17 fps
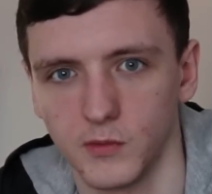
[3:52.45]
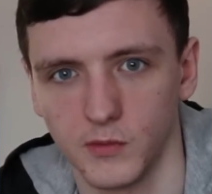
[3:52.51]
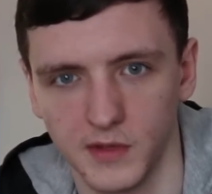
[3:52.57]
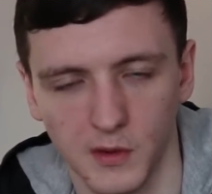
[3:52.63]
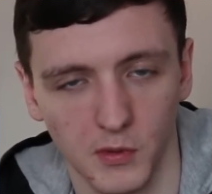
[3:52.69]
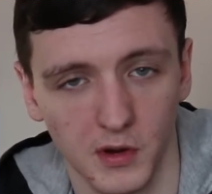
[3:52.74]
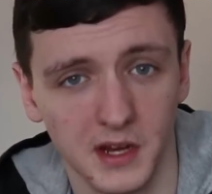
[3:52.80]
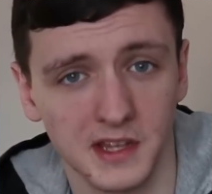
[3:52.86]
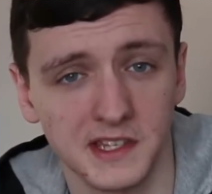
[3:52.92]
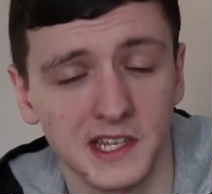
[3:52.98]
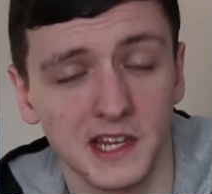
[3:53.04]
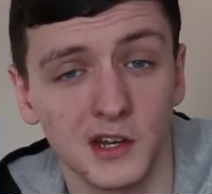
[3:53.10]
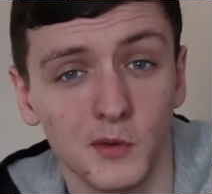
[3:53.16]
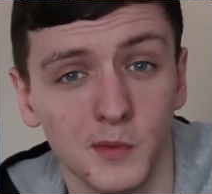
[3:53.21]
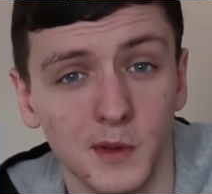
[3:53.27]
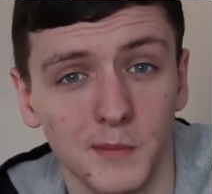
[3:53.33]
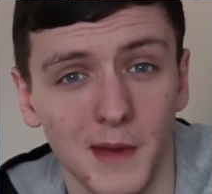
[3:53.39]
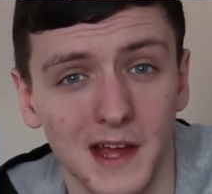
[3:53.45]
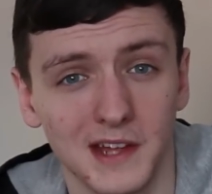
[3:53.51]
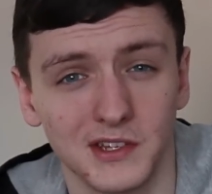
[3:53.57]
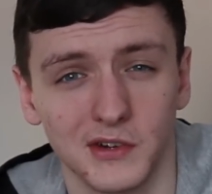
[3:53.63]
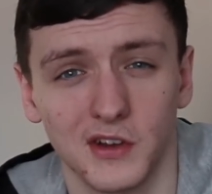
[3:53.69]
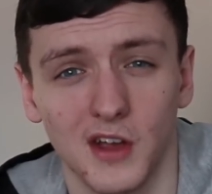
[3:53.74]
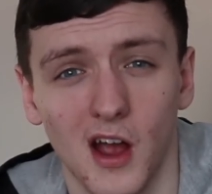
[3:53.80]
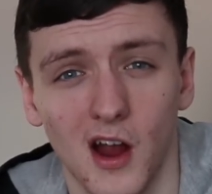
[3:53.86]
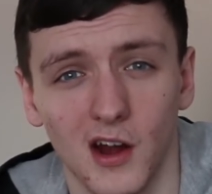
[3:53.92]
there were considerably
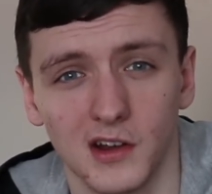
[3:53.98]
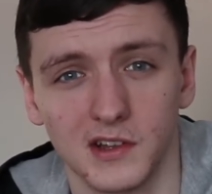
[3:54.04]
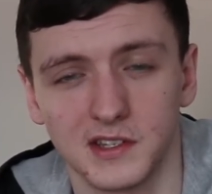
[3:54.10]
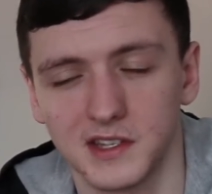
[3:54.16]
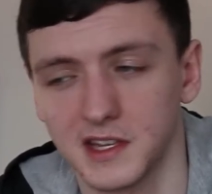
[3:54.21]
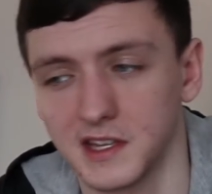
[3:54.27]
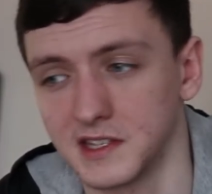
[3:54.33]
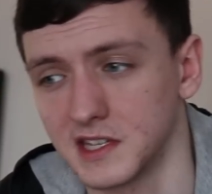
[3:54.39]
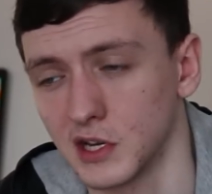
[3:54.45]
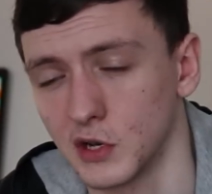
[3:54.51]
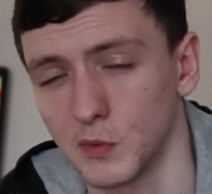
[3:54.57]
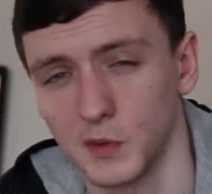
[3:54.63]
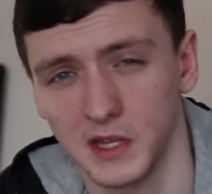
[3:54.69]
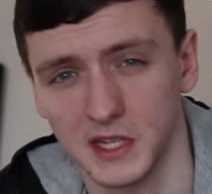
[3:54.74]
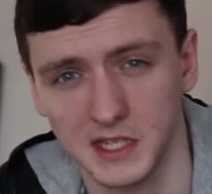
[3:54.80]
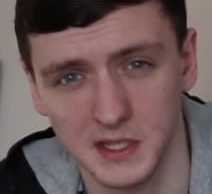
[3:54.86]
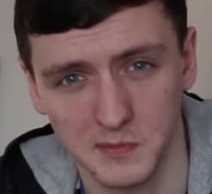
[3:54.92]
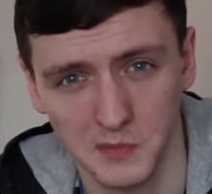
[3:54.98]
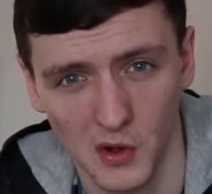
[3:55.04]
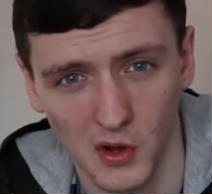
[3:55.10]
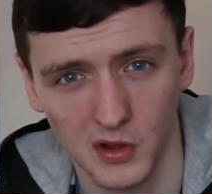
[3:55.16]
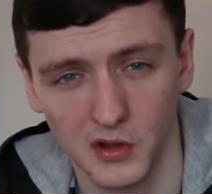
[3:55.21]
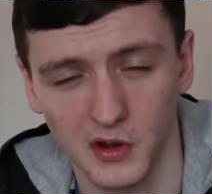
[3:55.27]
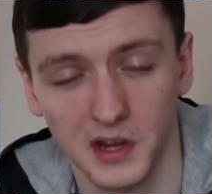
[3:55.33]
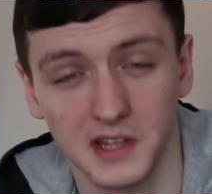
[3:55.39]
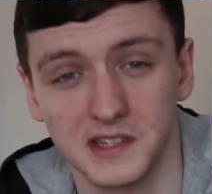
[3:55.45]
better cards, considerably
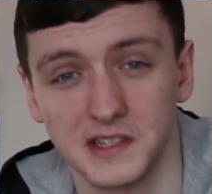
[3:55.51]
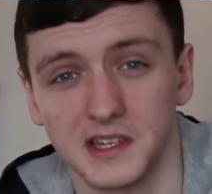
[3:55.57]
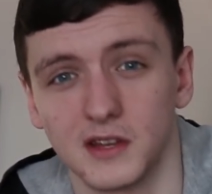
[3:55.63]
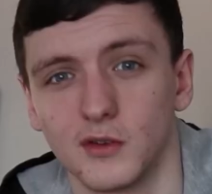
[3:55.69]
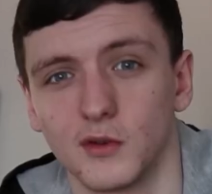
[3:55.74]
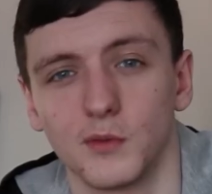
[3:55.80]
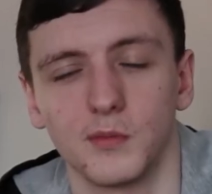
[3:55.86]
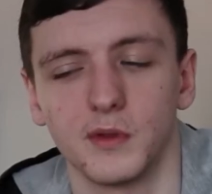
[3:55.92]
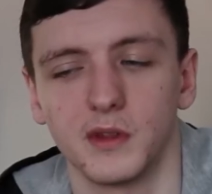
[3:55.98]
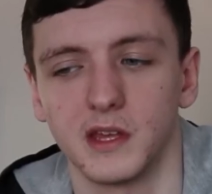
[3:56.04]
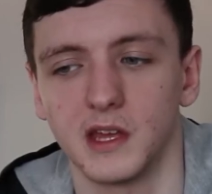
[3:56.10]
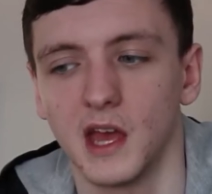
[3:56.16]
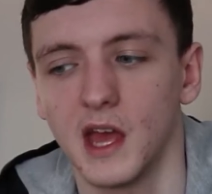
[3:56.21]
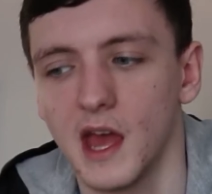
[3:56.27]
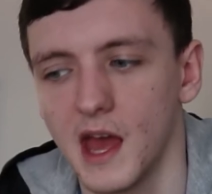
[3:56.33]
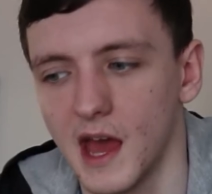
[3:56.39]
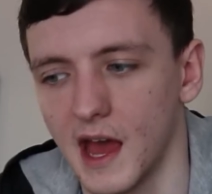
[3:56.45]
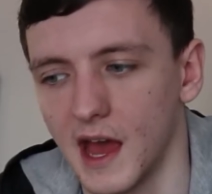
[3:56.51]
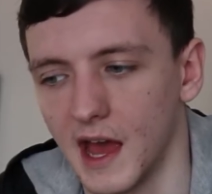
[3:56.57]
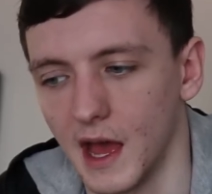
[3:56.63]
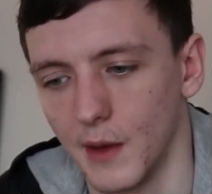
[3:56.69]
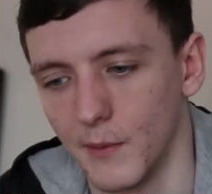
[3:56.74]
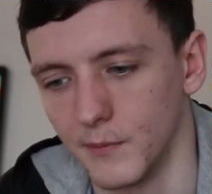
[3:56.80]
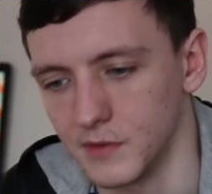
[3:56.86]
smaller, considerably uh,